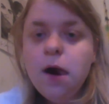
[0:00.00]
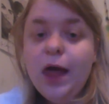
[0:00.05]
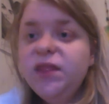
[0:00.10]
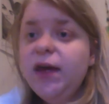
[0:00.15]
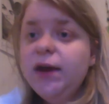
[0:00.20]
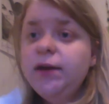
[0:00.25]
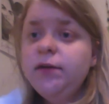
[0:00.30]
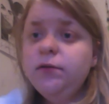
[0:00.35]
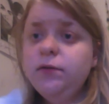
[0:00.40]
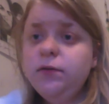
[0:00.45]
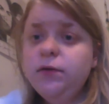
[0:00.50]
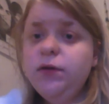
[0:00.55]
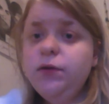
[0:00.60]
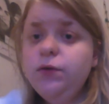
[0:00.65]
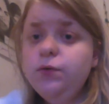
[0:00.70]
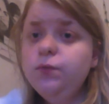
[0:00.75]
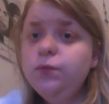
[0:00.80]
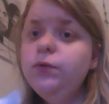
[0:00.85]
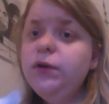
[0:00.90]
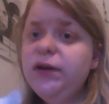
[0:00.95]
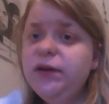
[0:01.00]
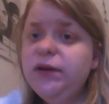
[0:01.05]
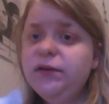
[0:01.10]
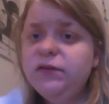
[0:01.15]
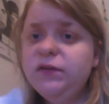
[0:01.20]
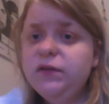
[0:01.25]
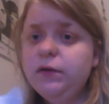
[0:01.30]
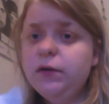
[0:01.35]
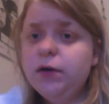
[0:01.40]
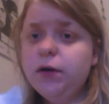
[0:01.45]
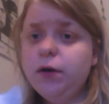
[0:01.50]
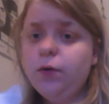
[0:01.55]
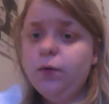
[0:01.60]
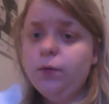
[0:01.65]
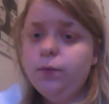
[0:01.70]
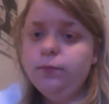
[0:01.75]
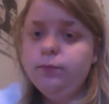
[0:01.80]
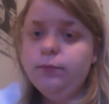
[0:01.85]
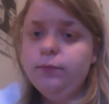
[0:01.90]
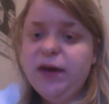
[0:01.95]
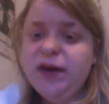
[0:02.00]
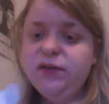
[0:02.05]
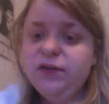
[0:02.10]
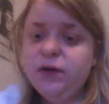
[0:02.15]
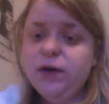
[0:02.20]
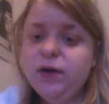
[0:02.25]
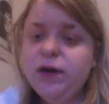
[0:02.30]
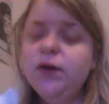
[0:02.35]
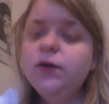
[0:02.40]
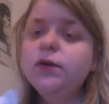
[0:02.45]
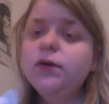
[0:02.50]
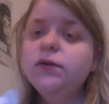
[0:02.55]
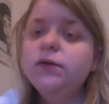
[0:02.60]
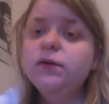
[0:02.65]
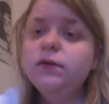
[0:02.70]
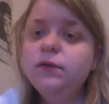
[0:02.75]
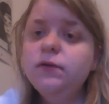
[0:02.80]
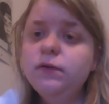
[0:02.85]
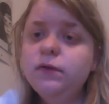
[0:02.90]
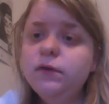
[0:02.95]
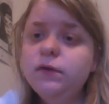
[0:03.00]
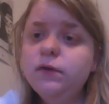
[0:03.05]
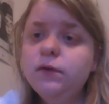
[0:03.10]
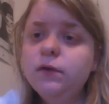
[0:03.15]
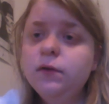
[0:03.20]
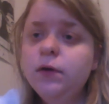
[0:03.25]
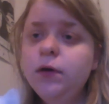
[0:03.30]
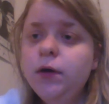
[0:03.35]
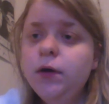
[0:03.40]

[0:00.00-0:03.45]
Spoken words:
Then you need to know major characters.